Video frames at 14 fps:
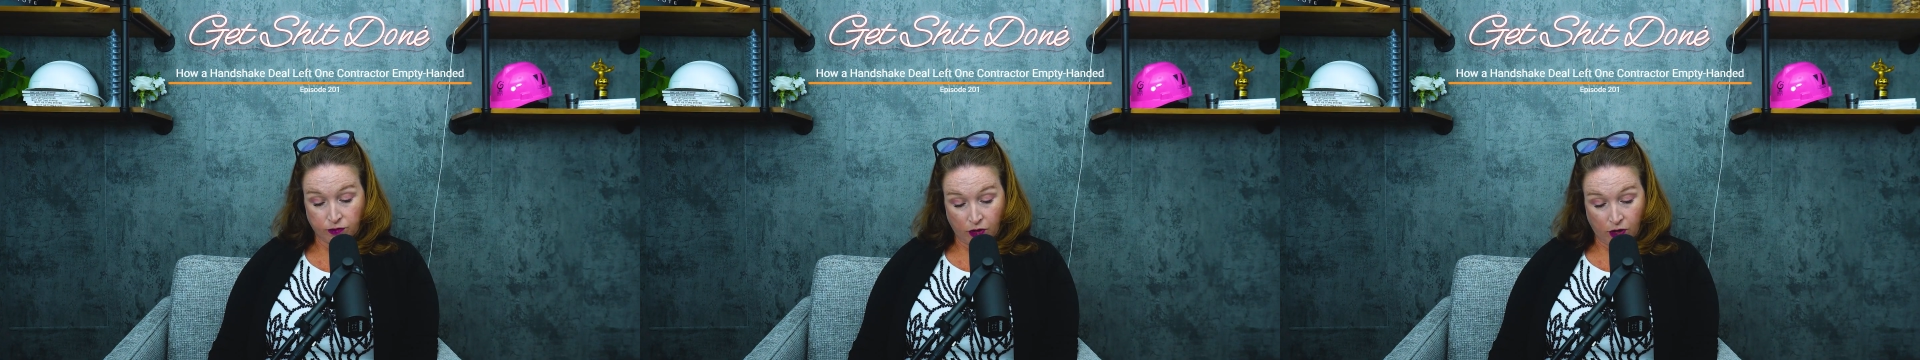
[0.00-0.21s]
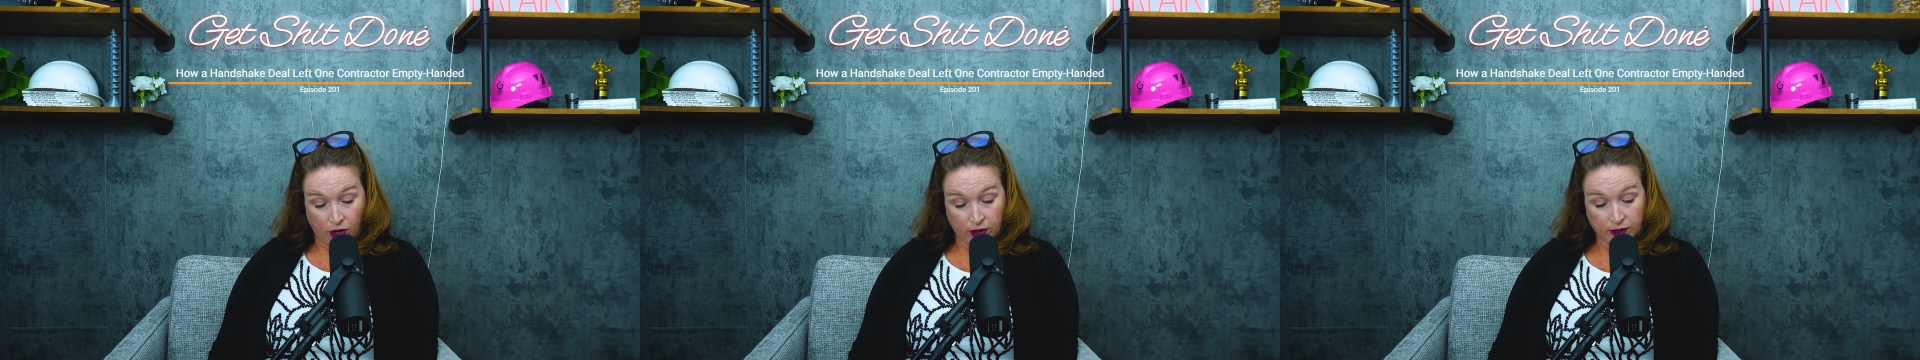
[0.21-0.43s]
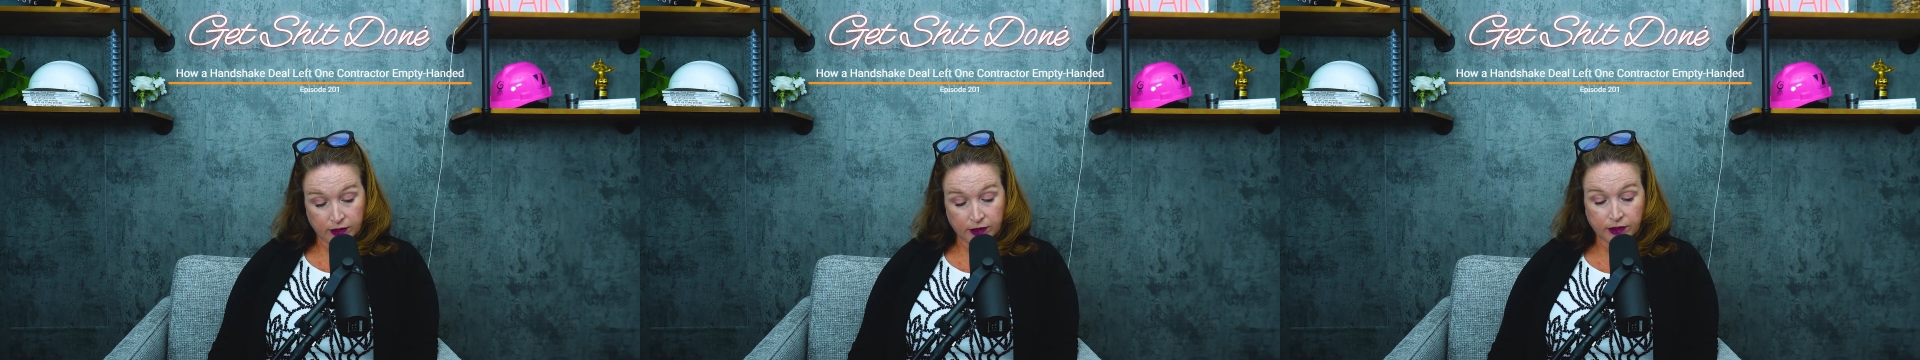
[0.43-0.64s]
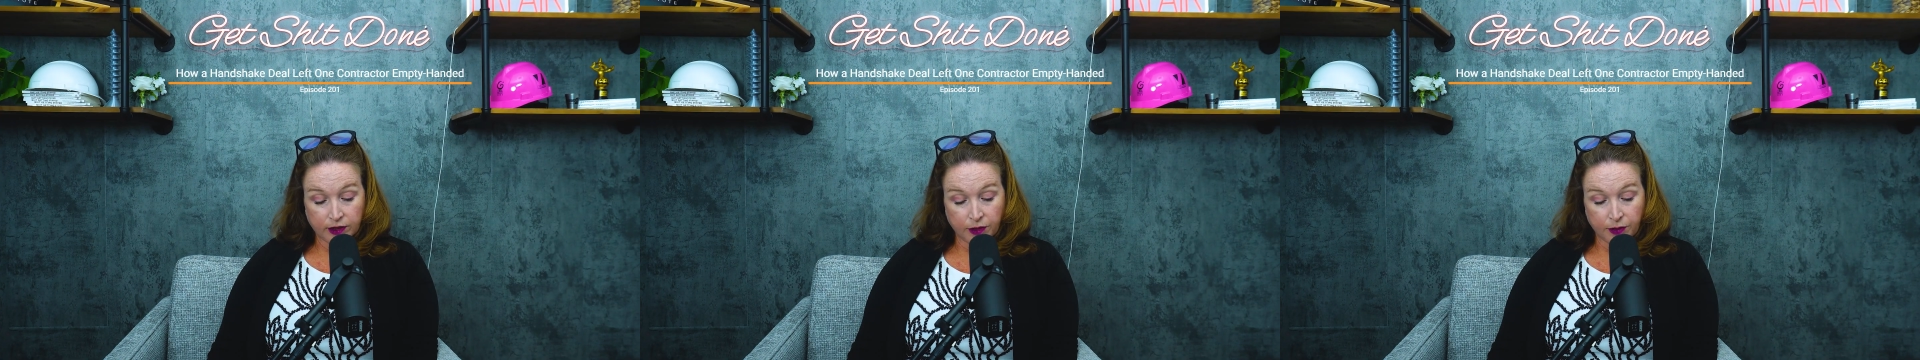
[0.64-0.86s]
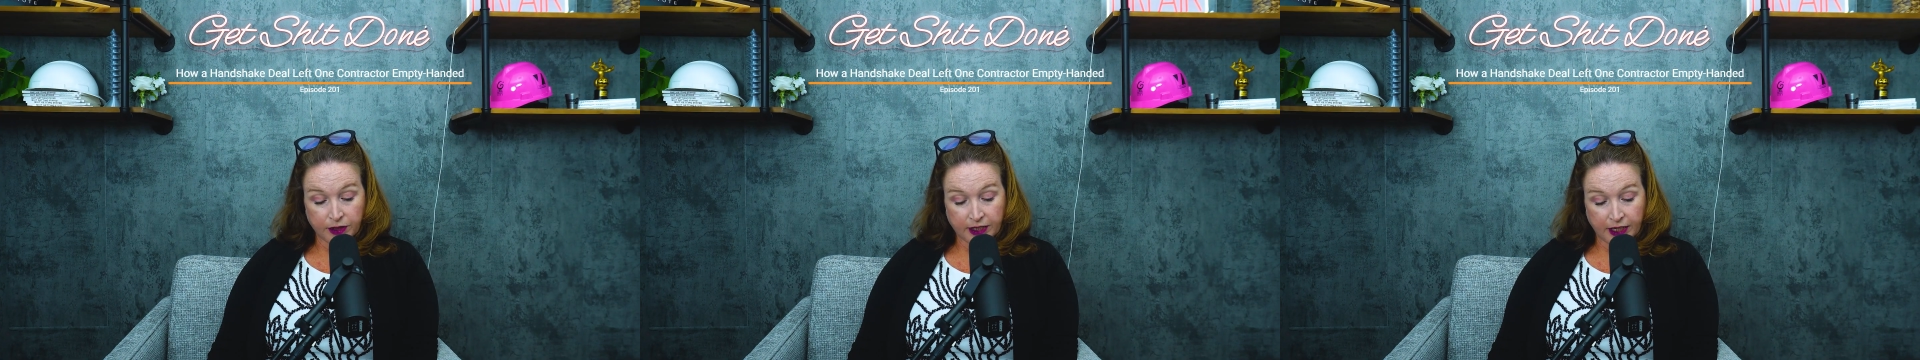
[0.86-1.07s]
wrong,
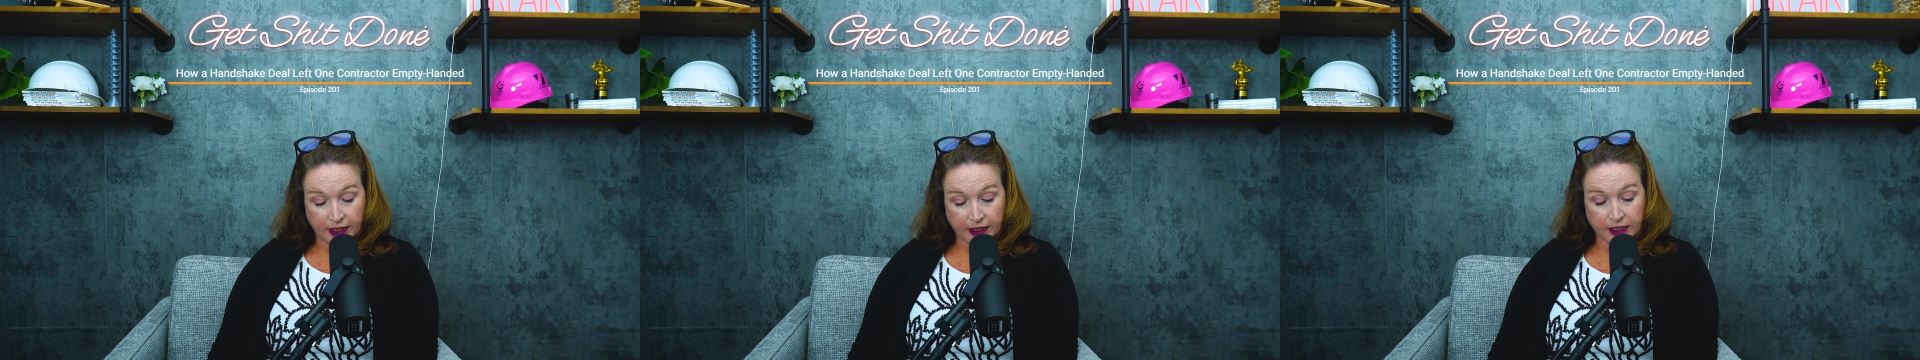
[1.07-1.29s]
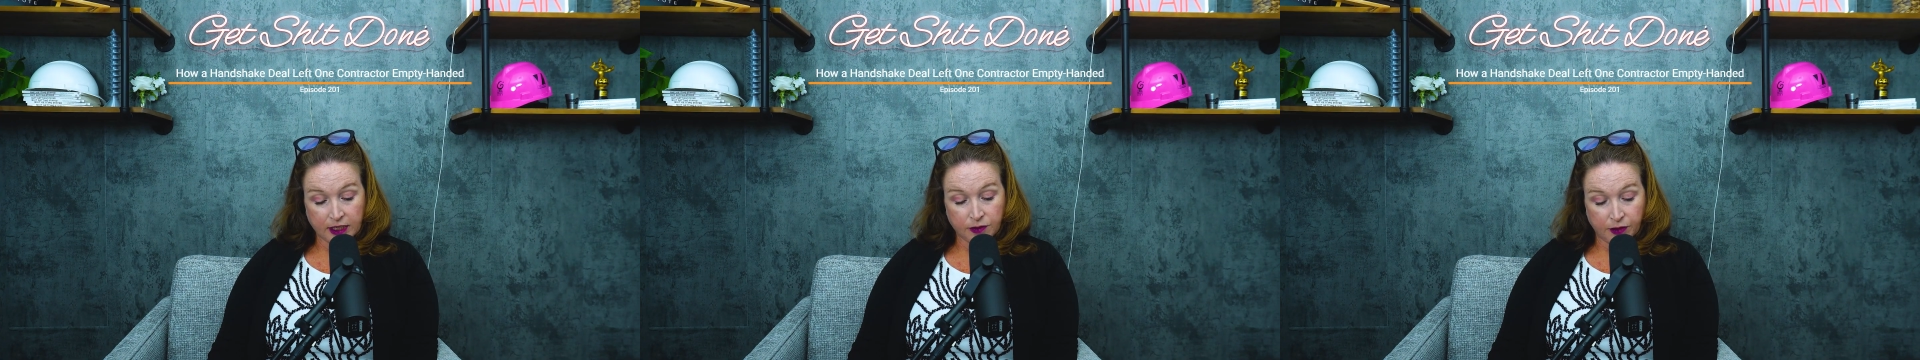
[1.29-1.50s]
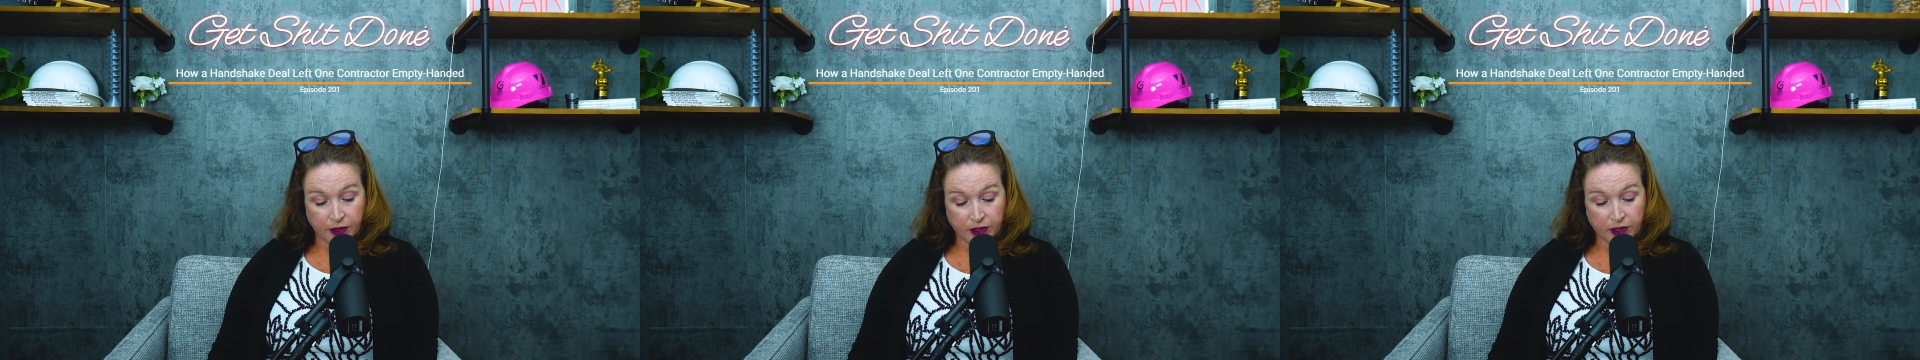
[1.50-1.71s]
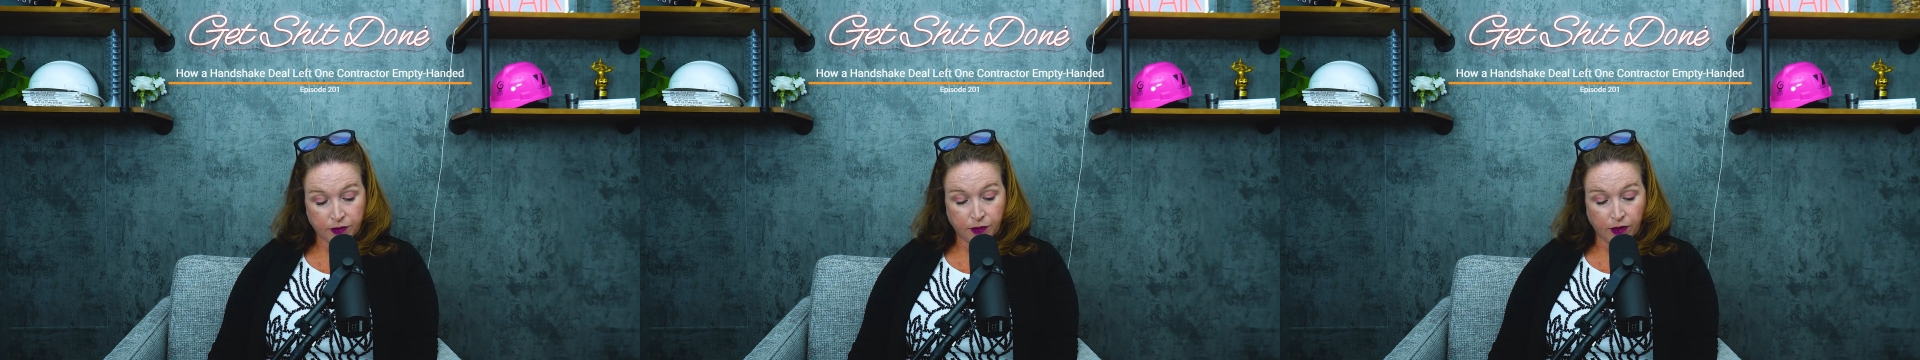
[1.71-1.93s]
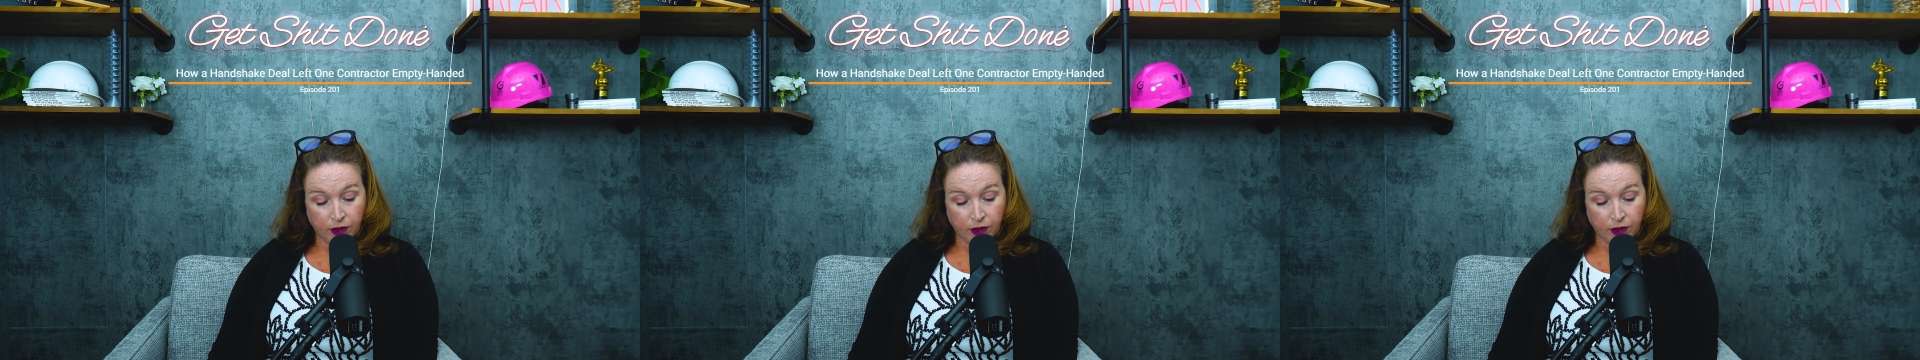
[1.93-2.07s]
you're protected as much as